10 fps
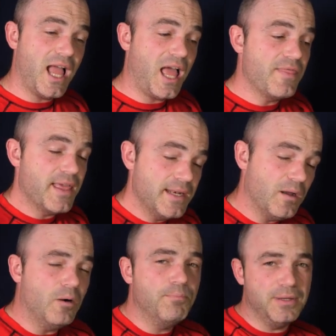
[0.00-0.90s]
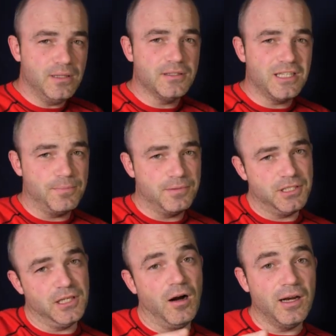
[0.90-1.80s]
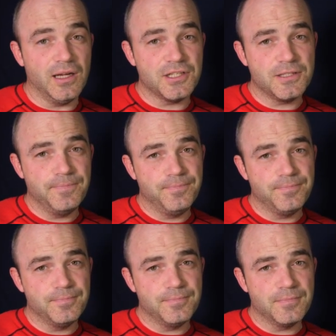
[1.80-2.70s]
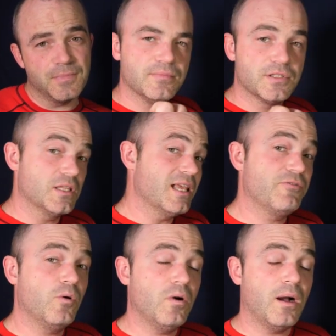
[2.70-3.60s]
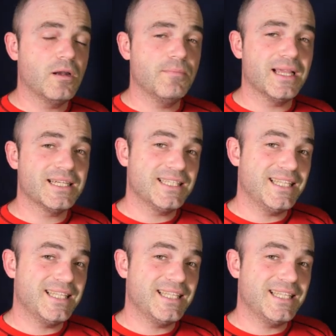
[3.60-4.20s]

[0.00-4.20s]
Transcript: and then I'll build up to the highlights. So therefore, I'm going to mix